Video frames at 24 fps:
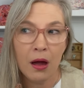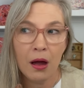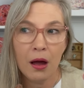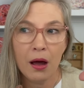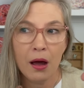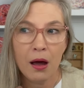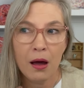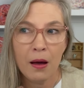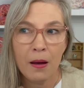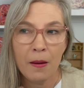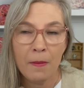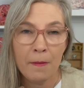
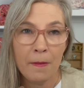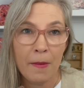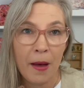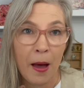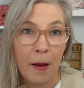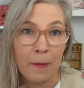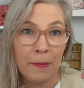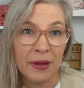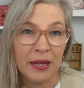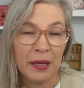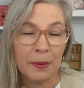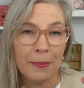um, a
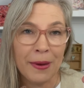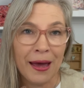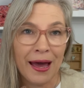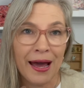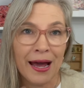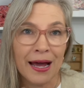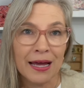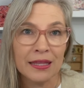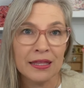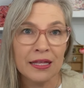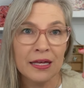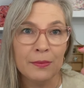big
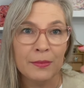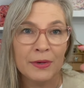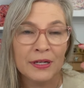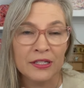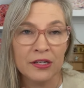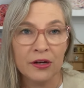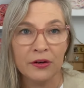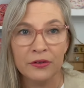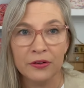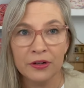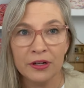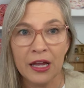pack that my
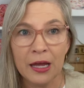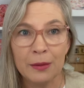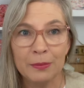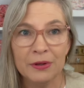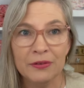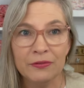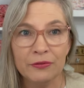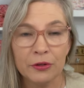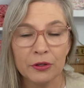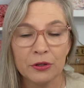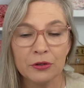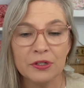daughter got me
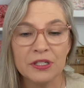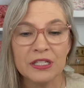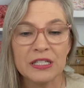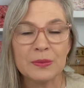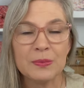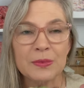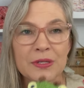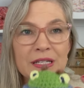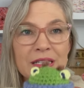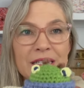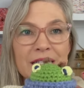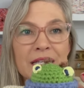for
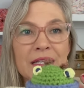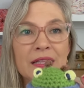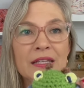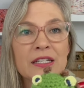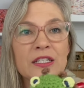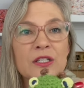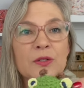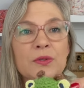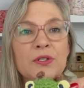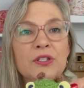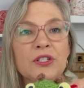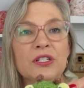Christmas. And
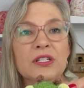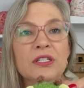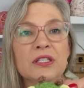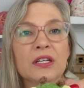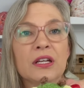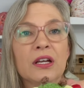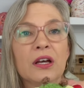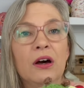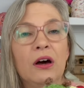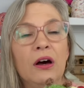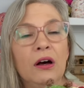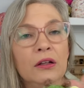this was just a
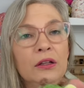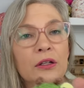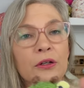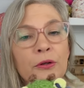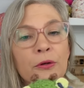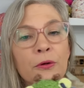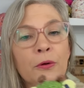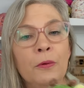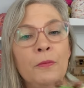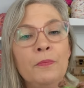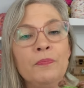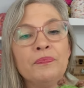
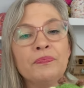color